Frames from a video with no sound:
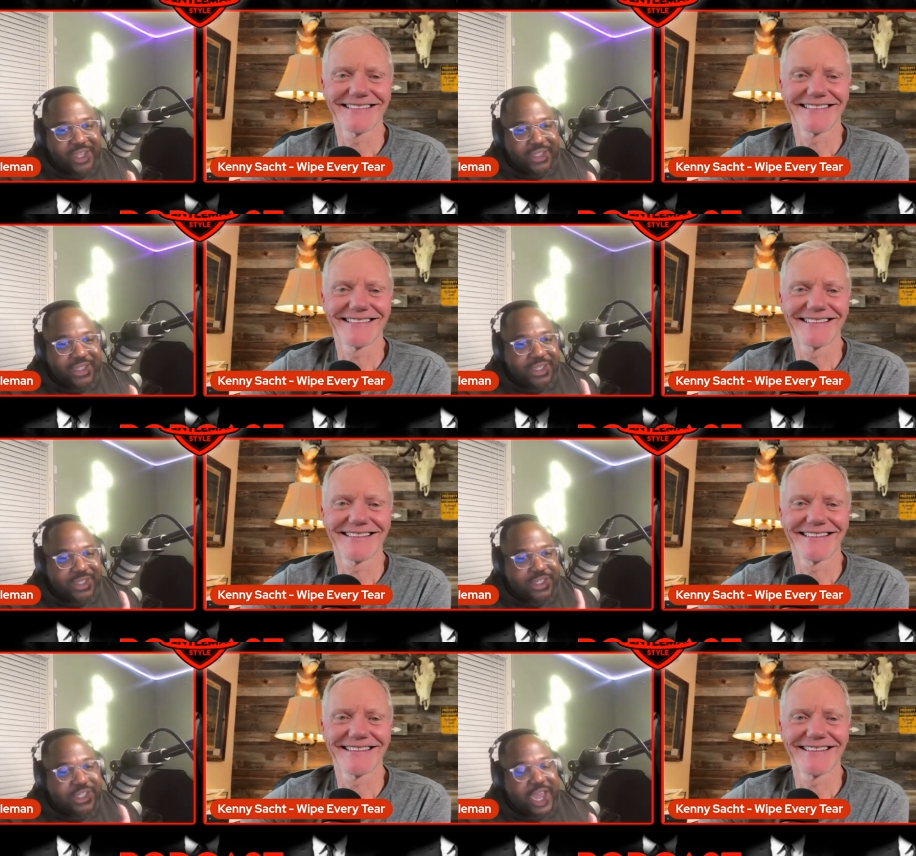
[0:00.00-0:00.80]
Speaker 1: is
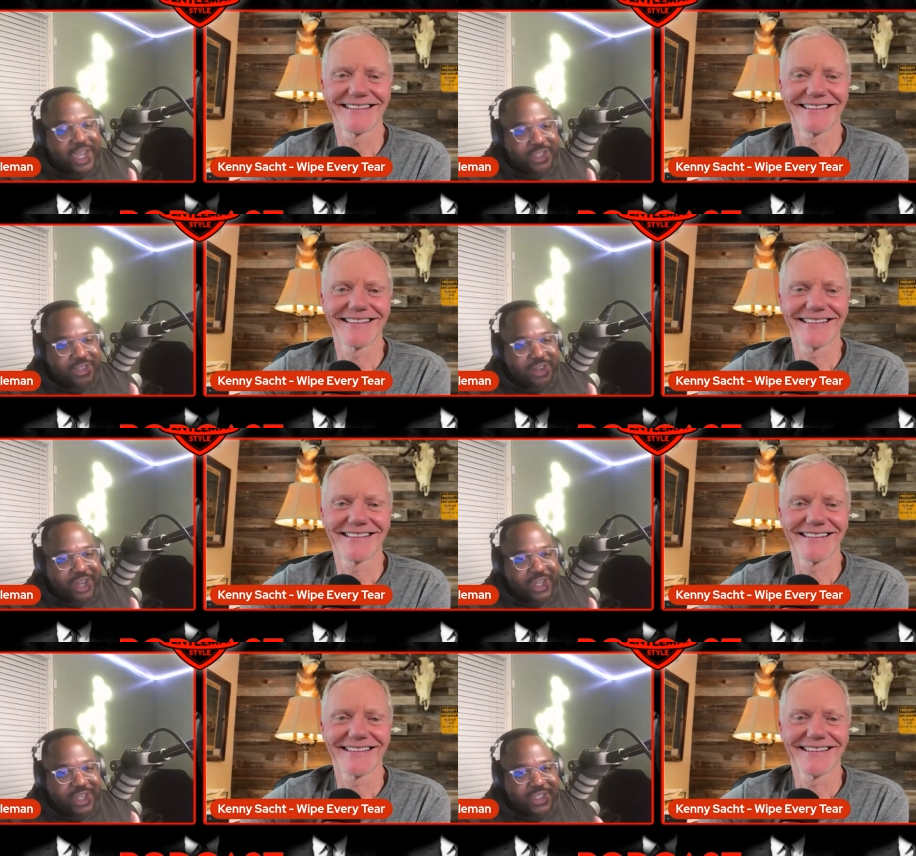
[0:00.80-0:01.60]
is jacked,
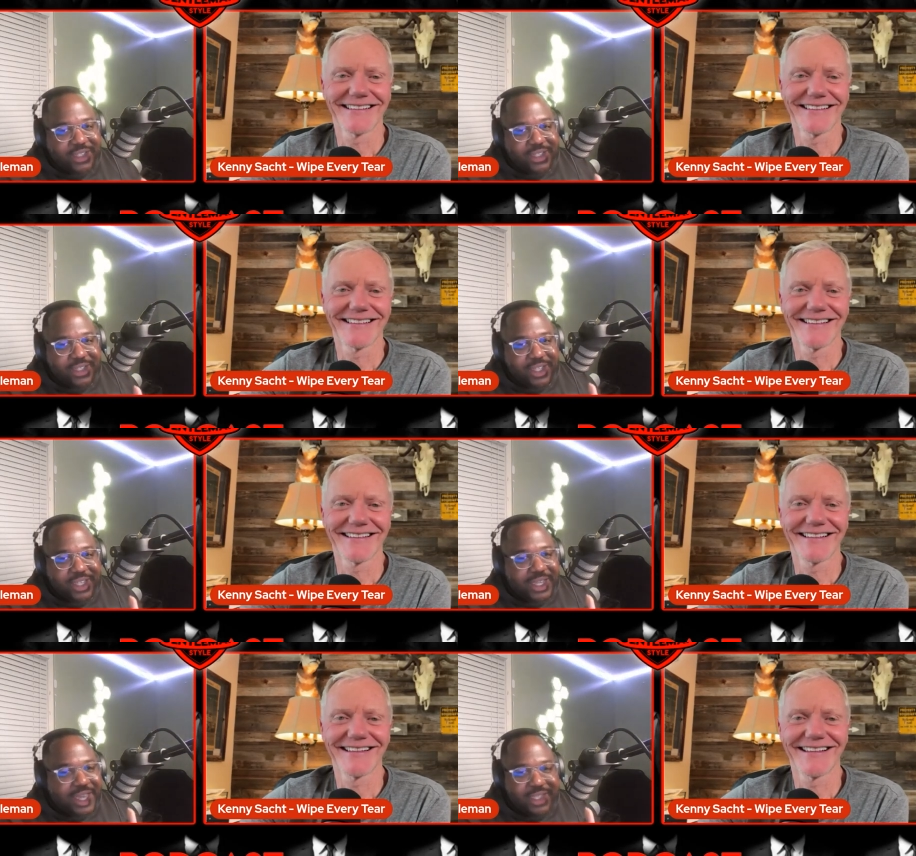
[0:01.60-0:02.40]
right? He's the
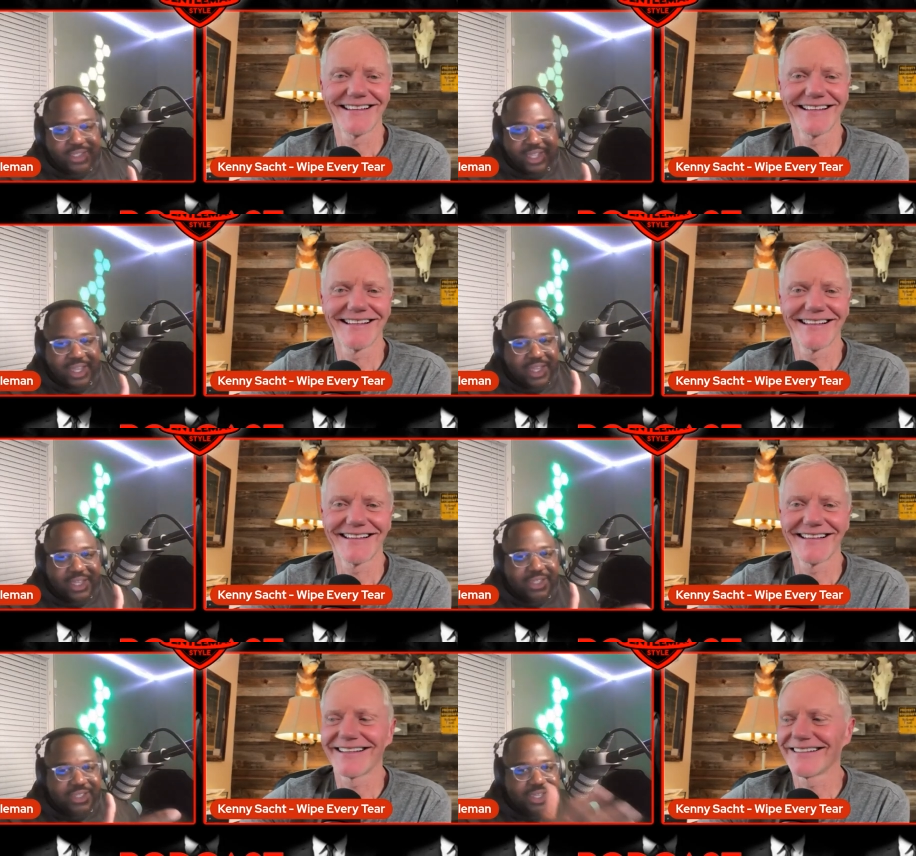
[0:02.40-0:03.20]
he has
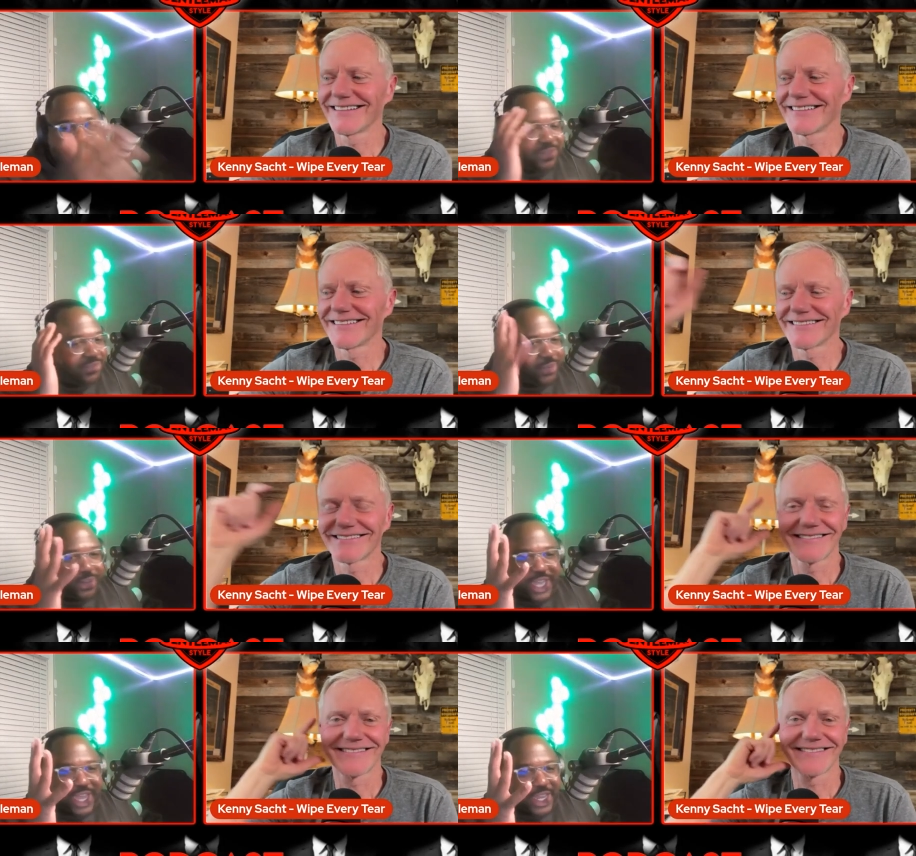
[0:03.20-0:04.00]
he's his
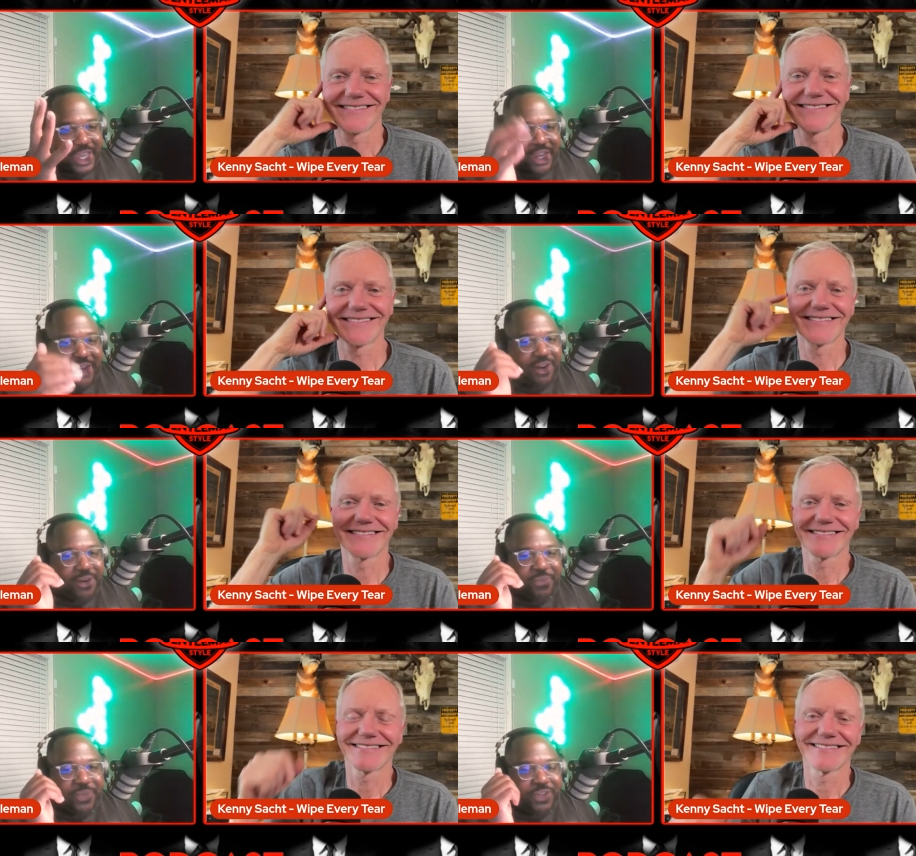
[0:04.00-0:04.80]
full head of
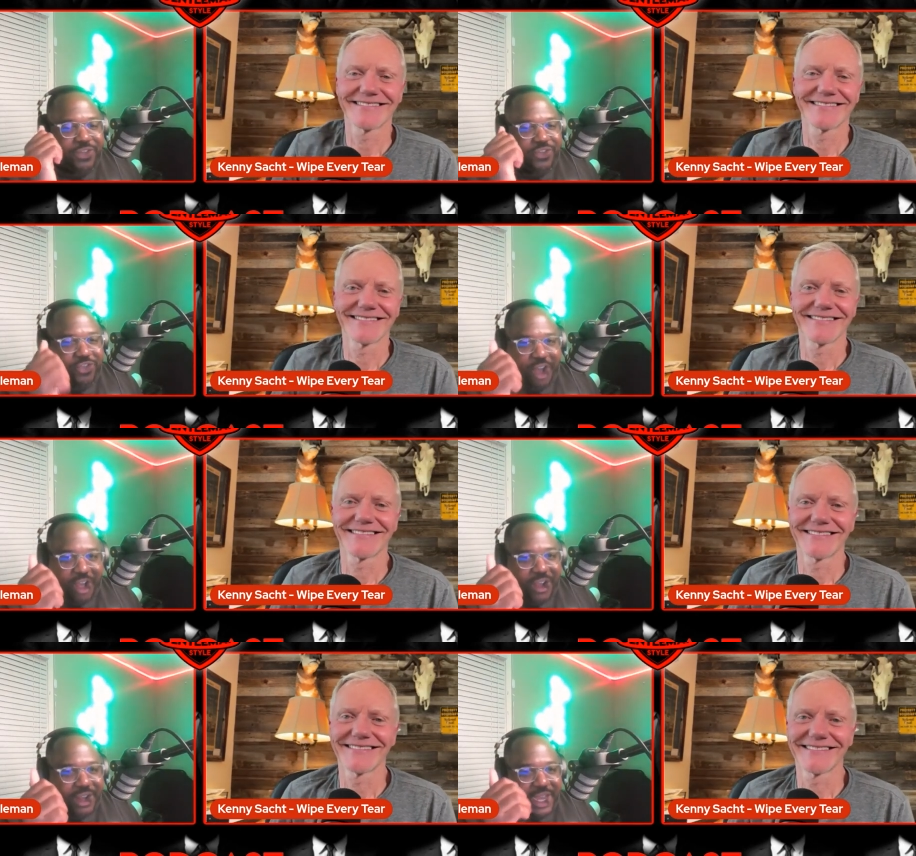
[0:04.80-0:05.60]
hair,
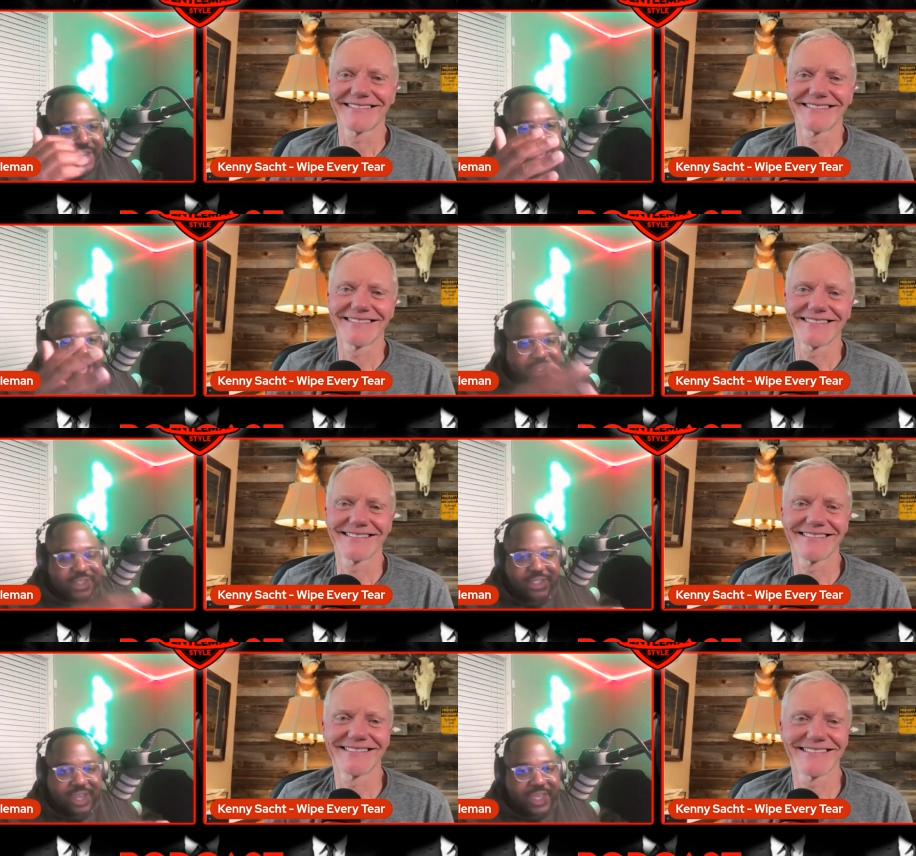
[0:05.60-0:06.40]
strong like an
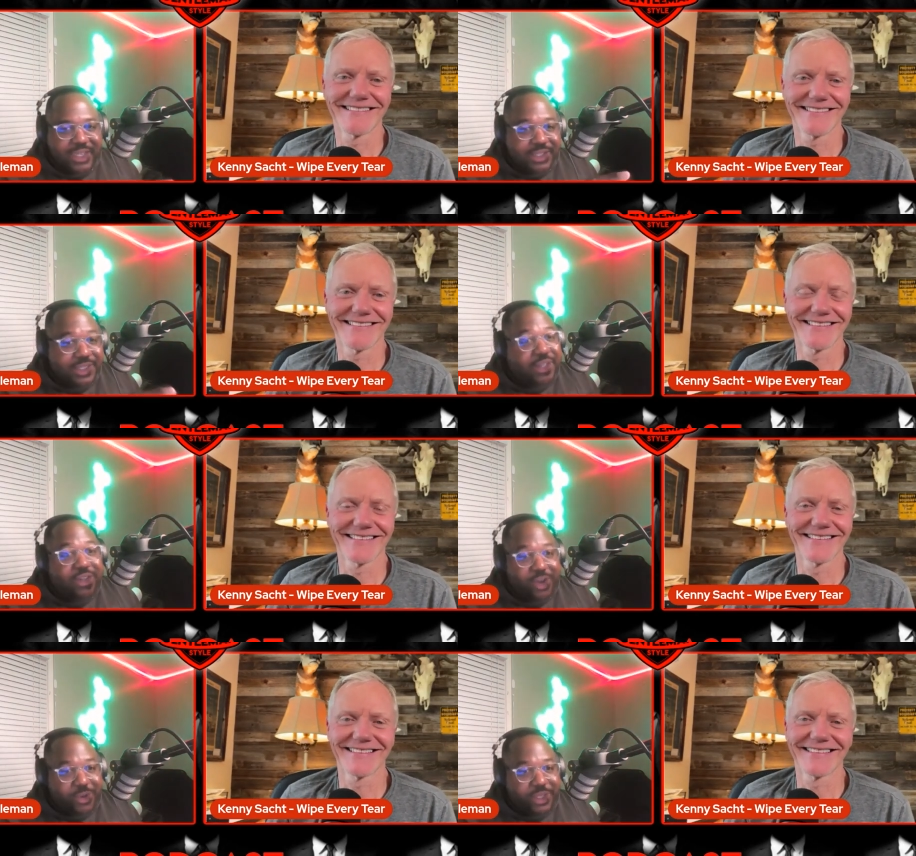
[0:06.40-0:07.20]
ox, like still
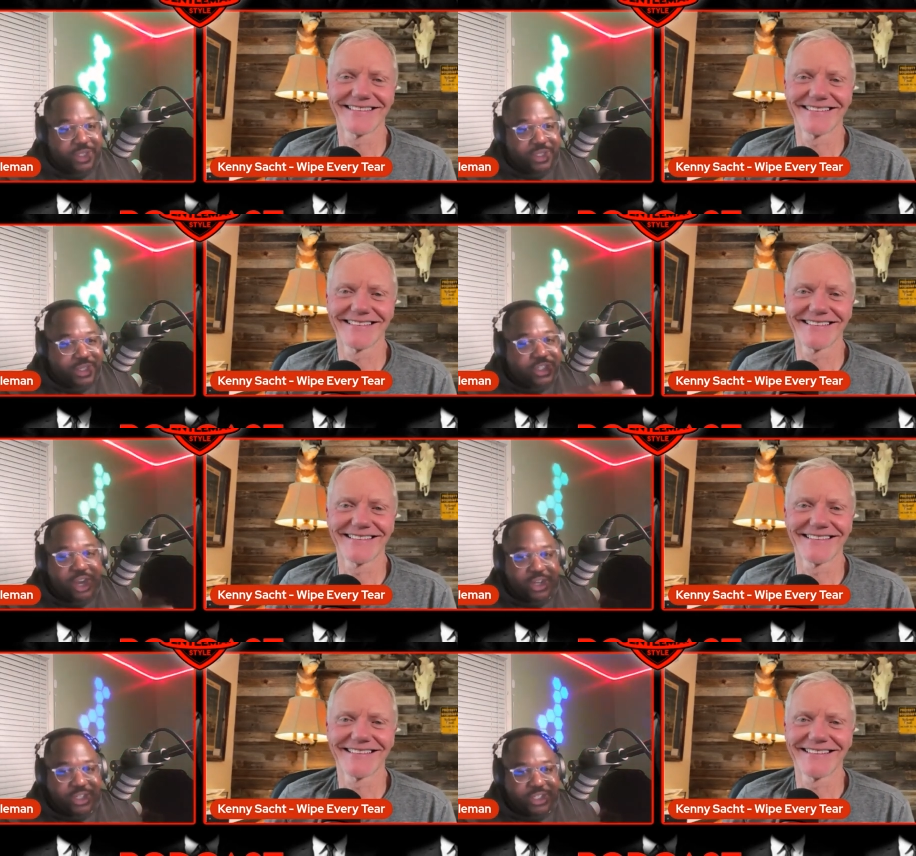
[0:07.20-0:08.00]
going, still
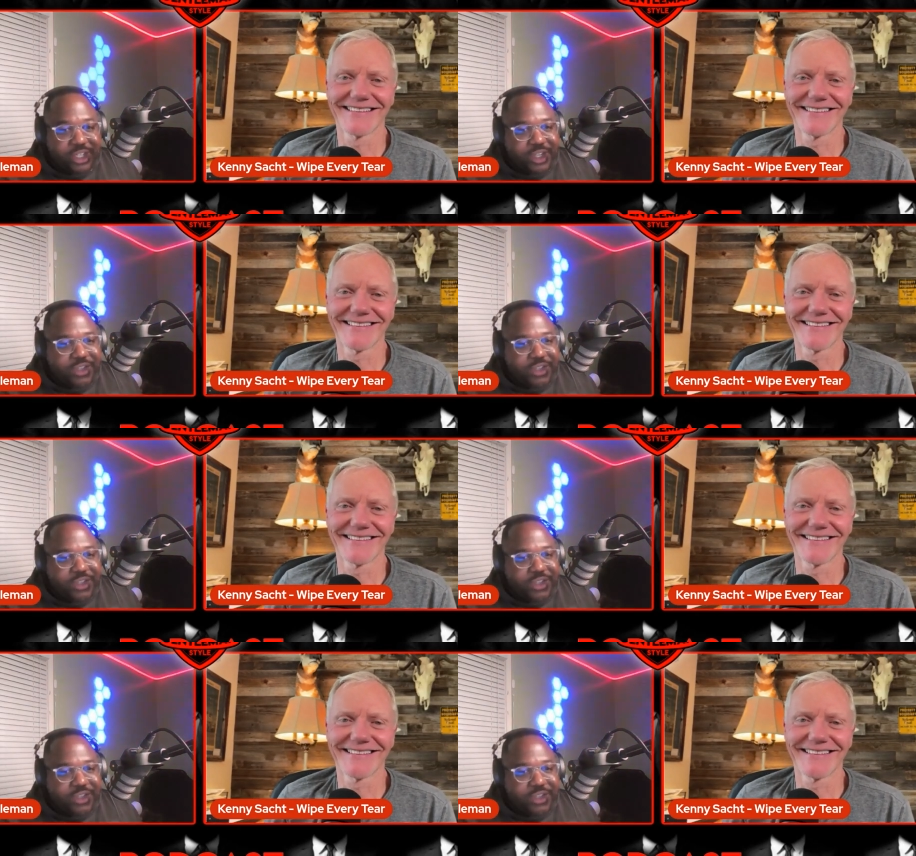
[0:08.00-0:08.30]
charging.